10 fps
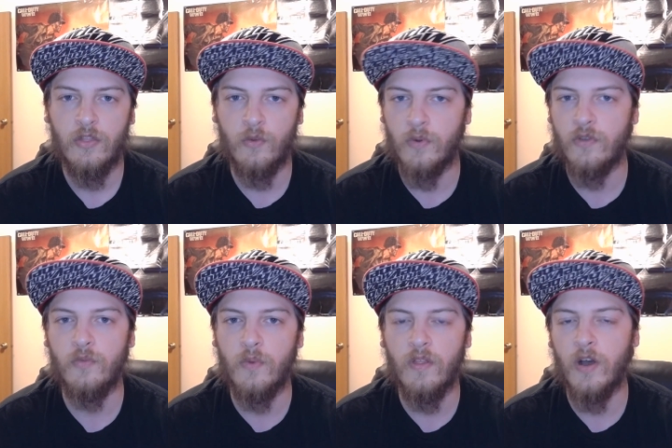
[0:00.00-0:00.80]
The world
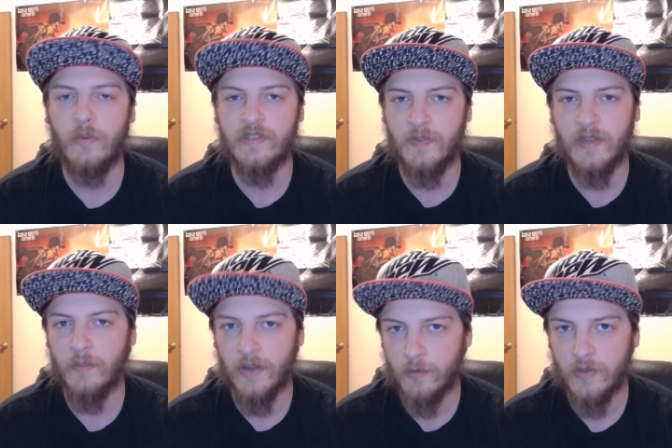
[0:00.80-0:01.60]
will always be a
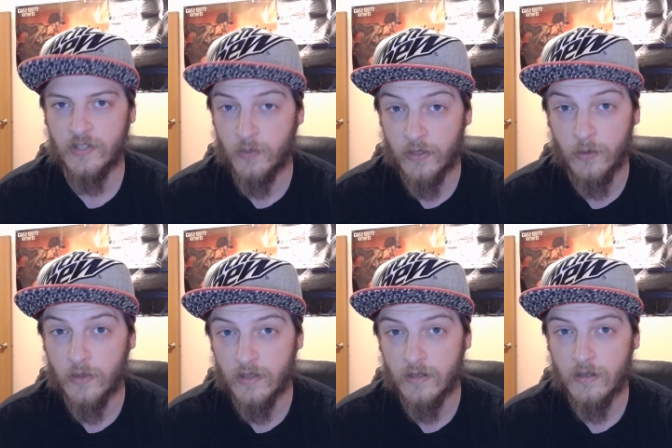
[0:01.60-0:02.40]
better place with you
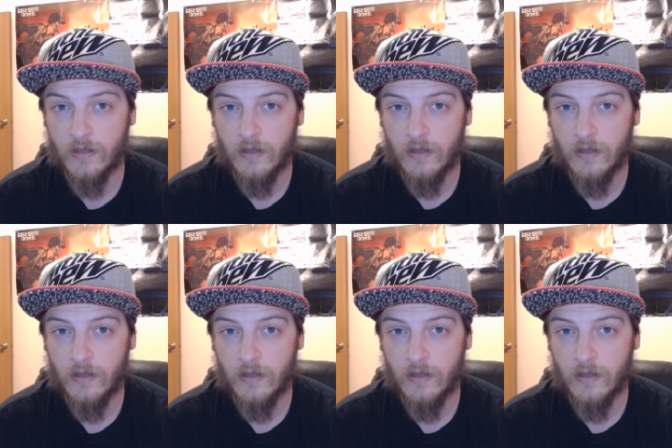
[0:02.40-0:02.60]
in it.